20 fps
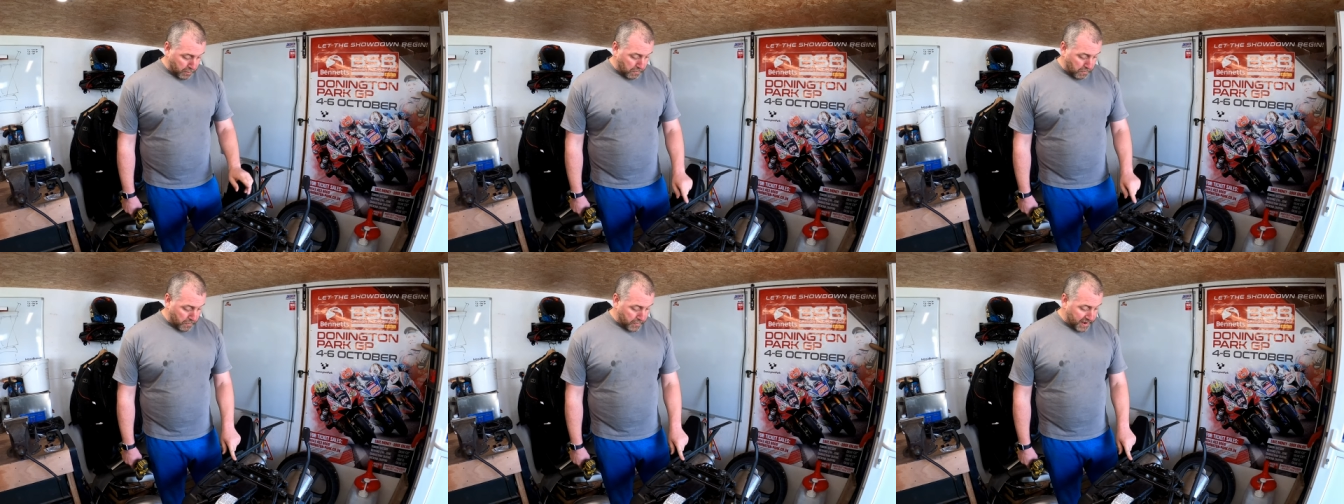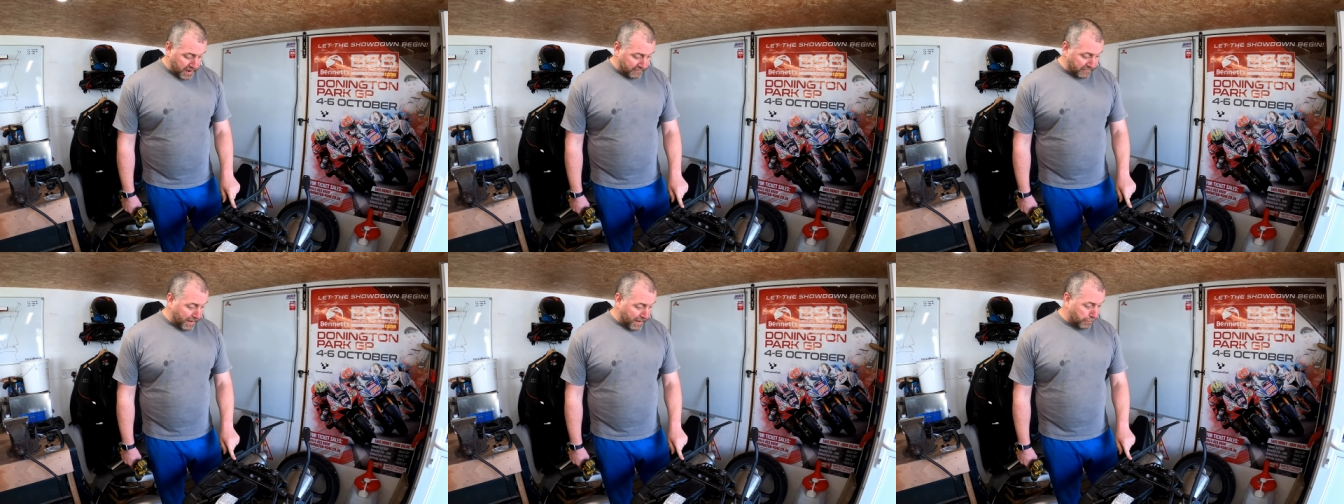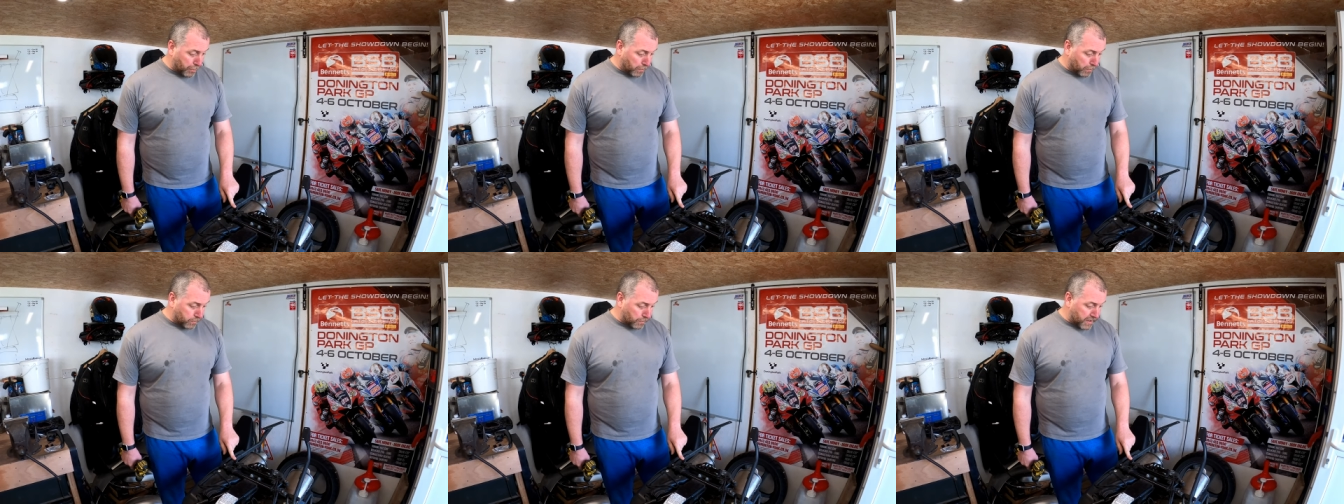but we won't have
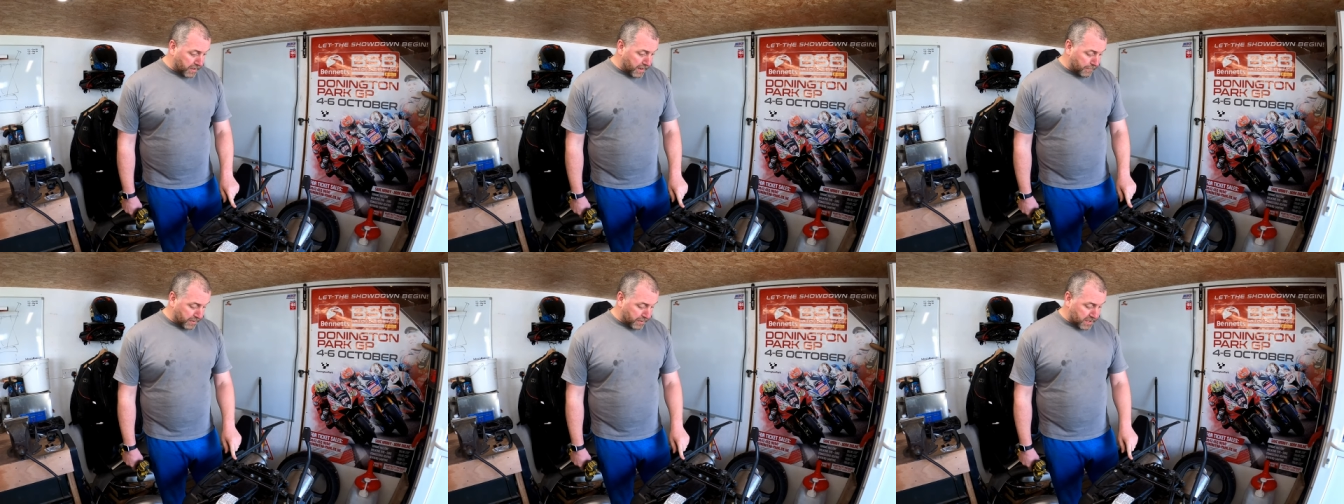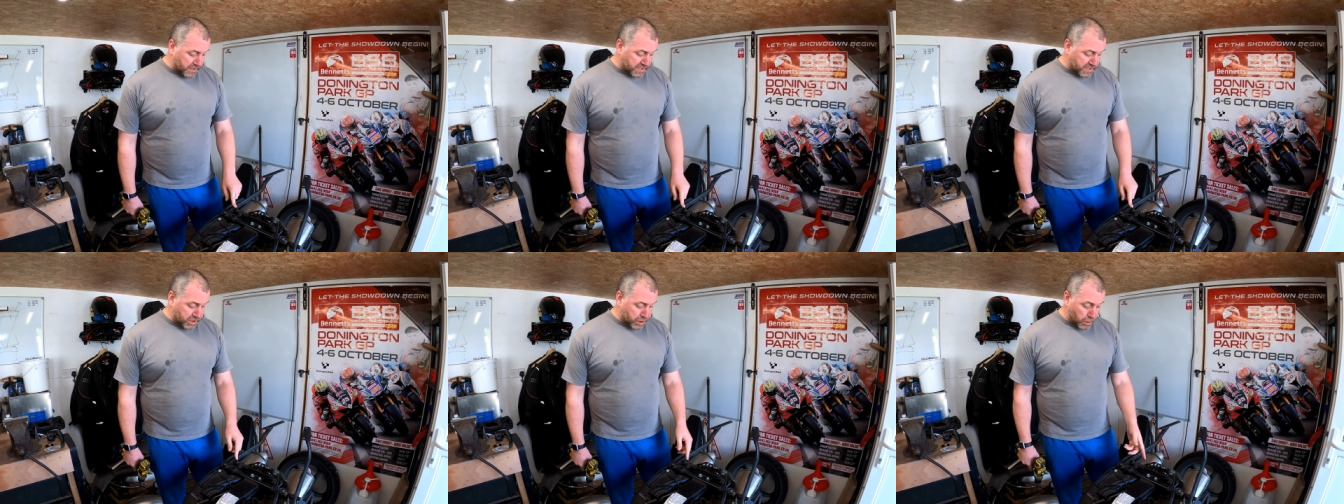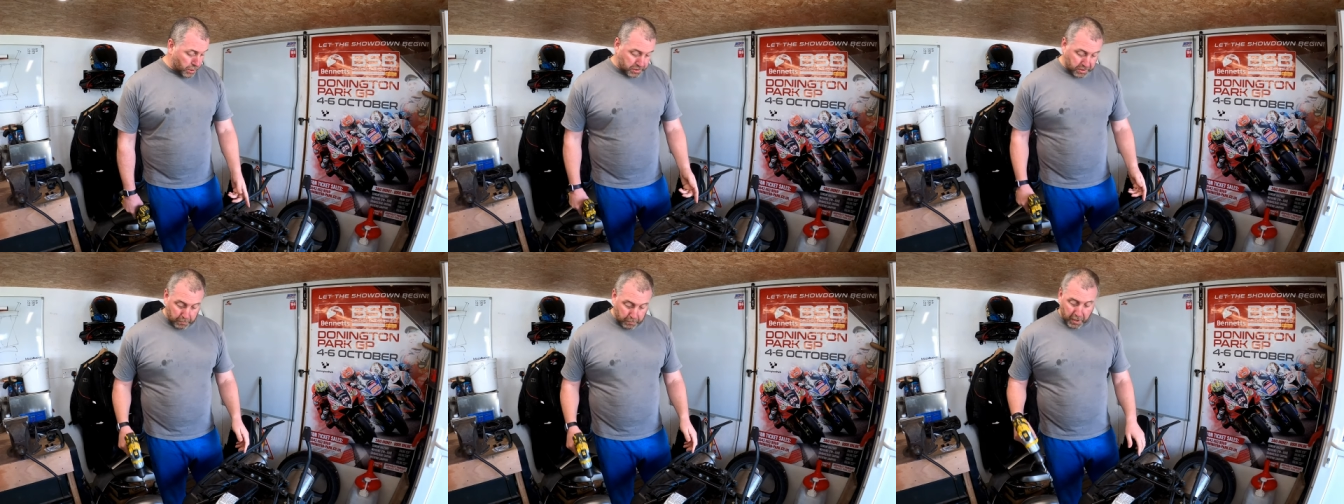that problem here because
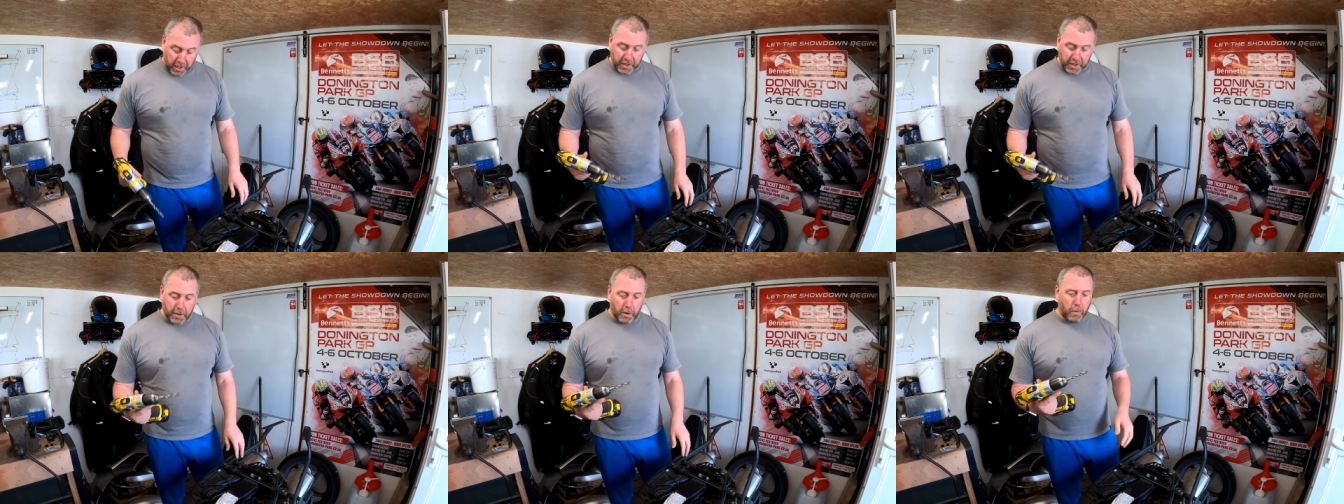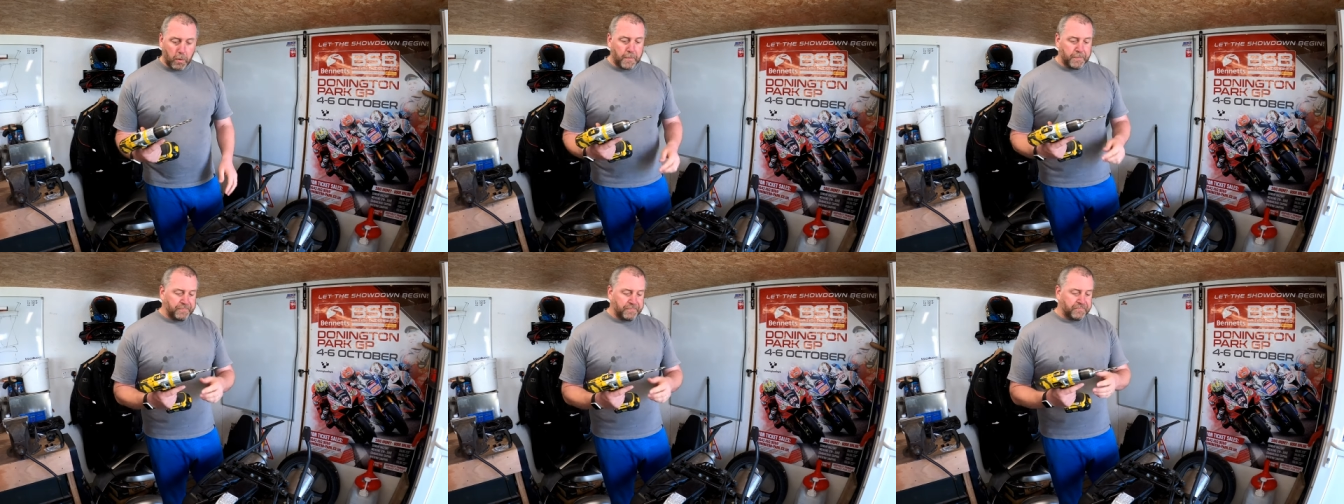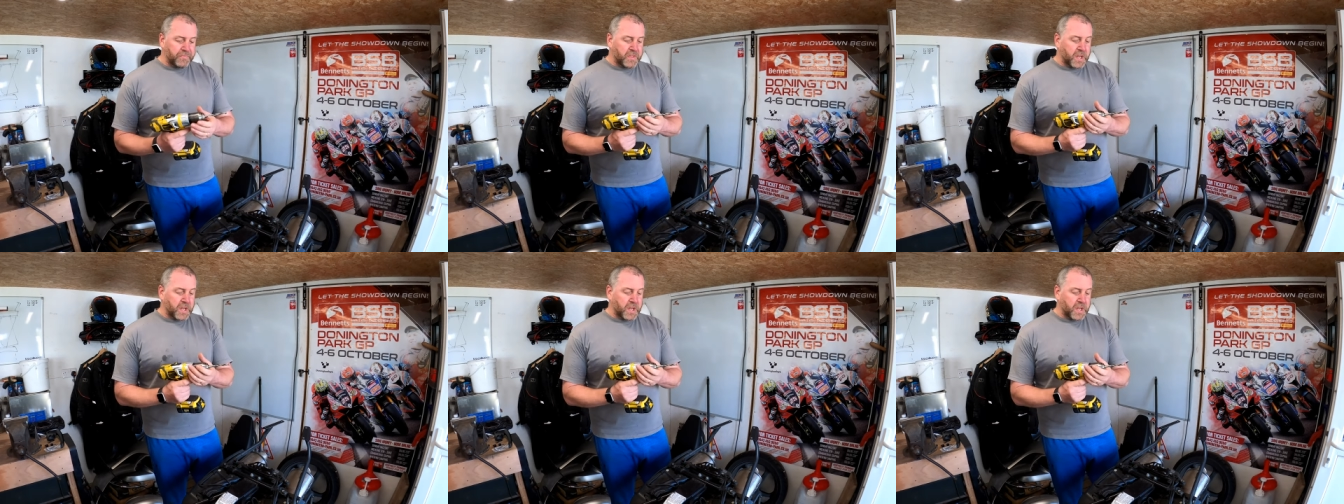it's not a blind hole.